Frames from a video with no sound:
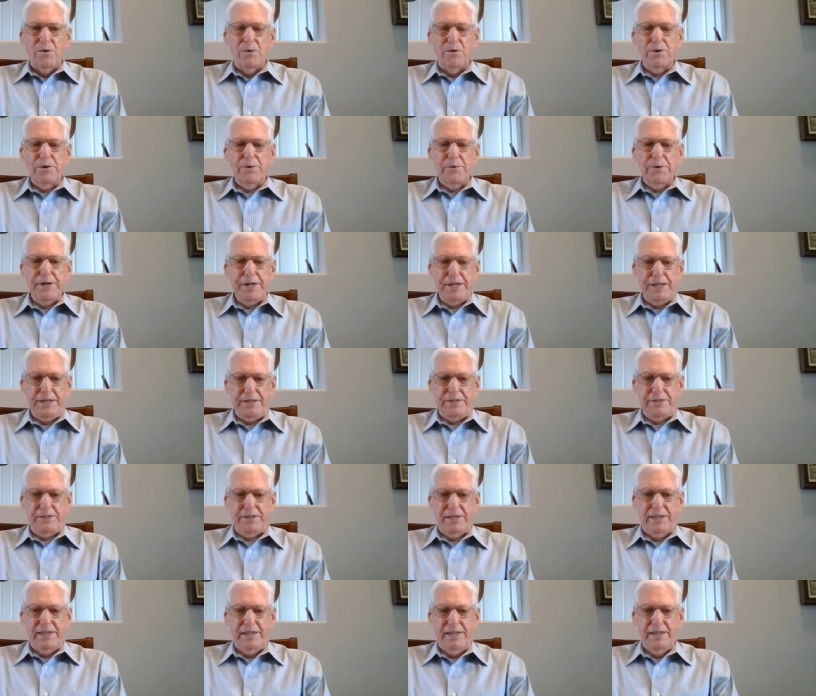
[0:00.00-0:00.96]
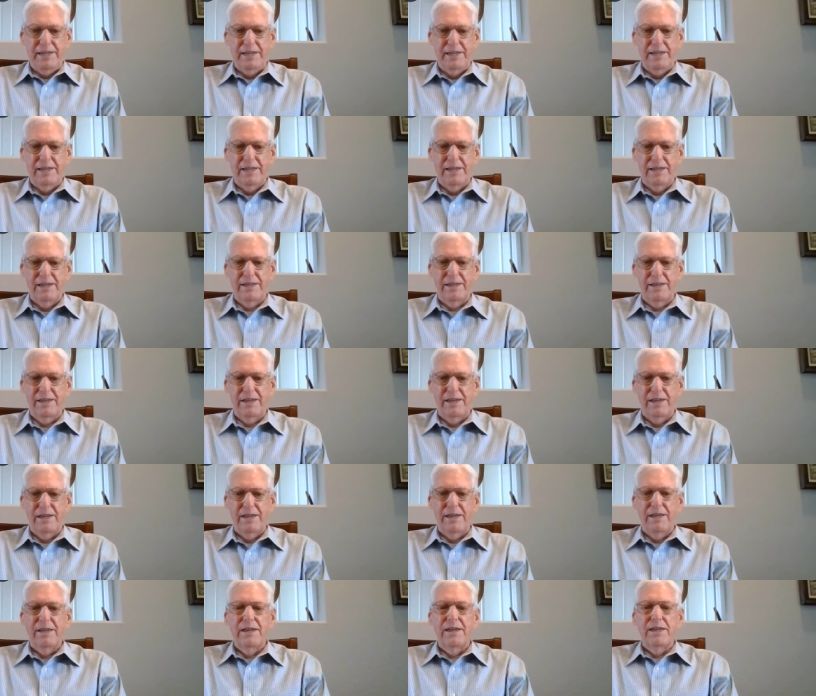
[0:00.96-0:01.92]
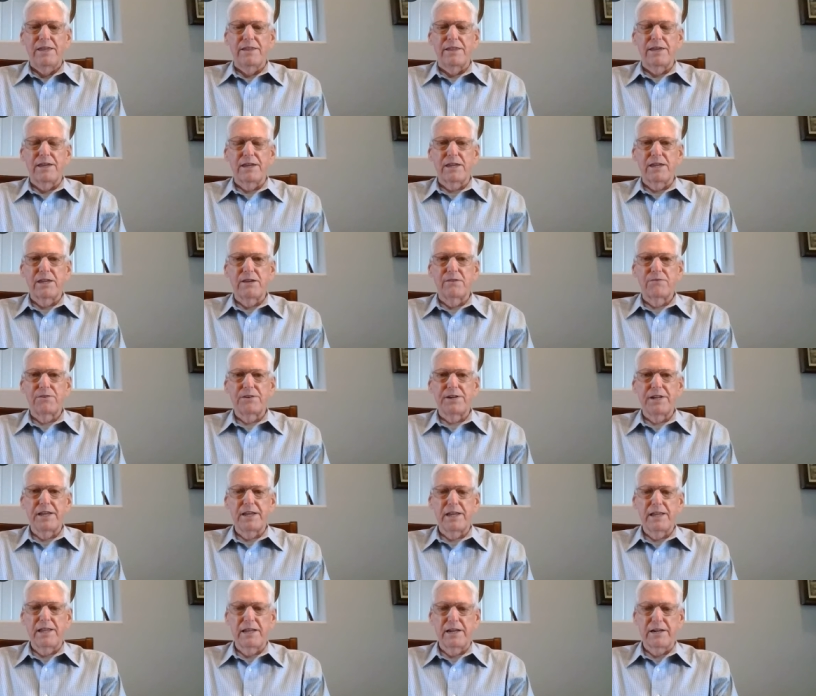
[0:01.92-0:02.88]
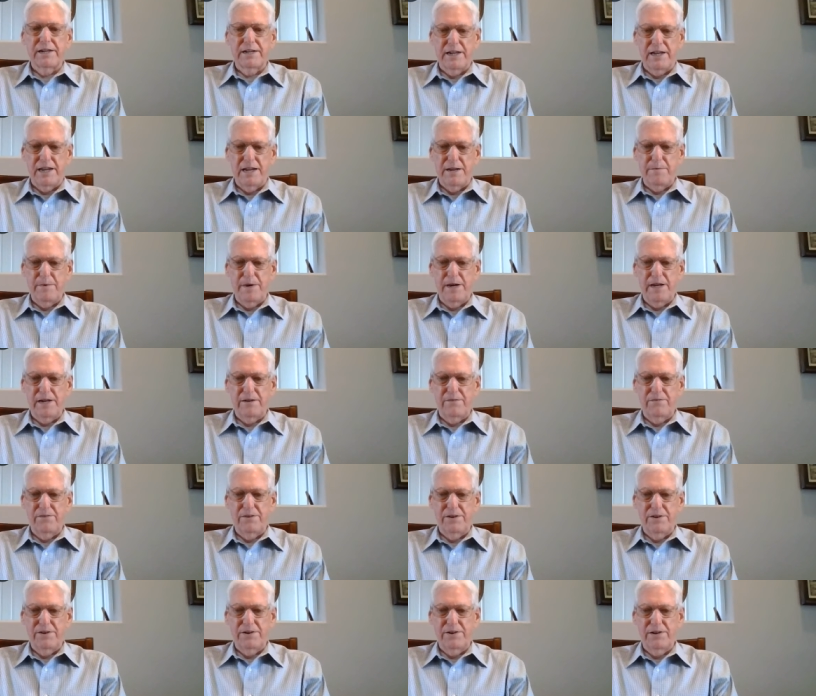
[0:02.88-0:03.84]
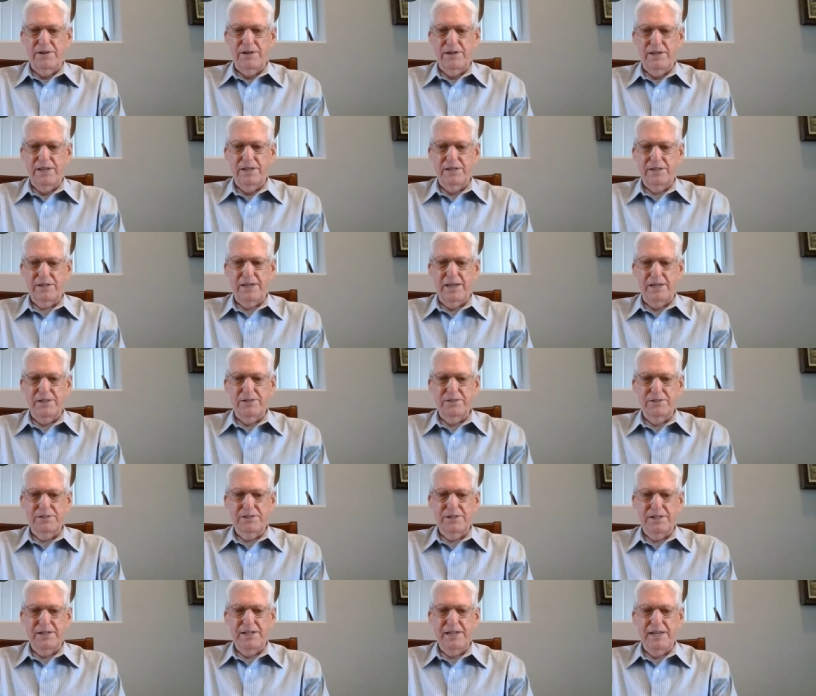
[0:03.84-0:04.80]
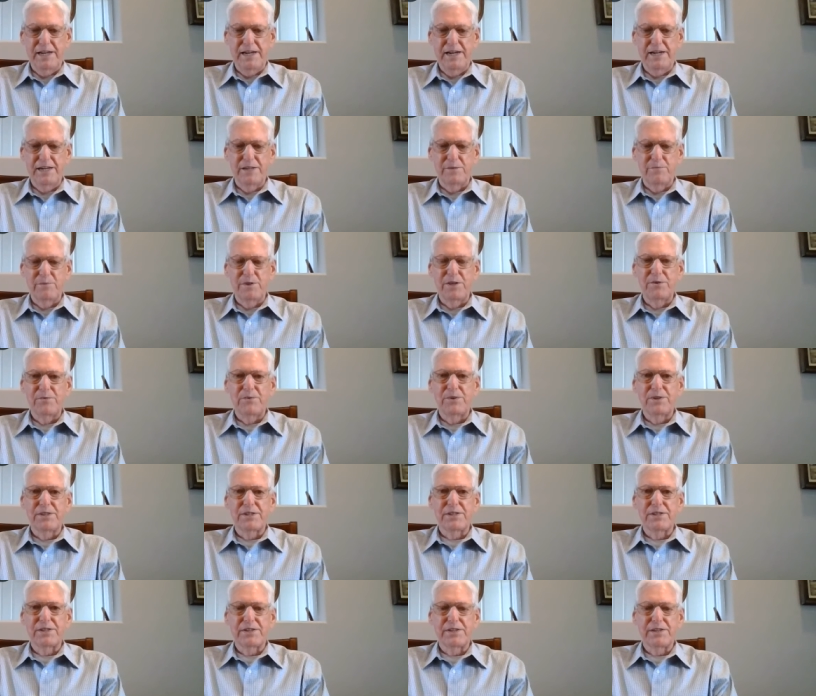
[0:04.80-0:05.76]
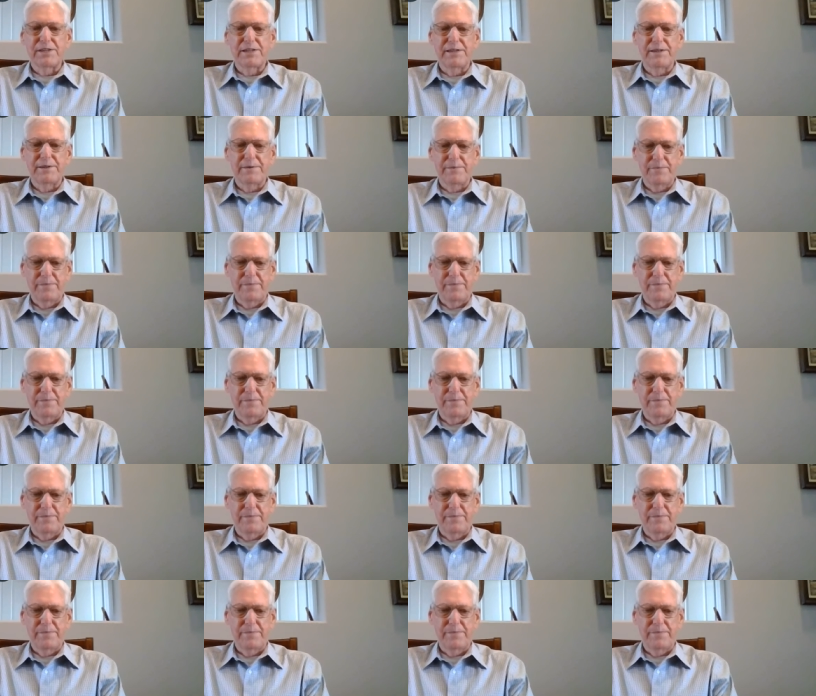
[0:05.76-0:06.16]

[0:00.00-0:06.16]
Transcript: Well, greetings. Thank you for taking the time out of your schedule today to be with us.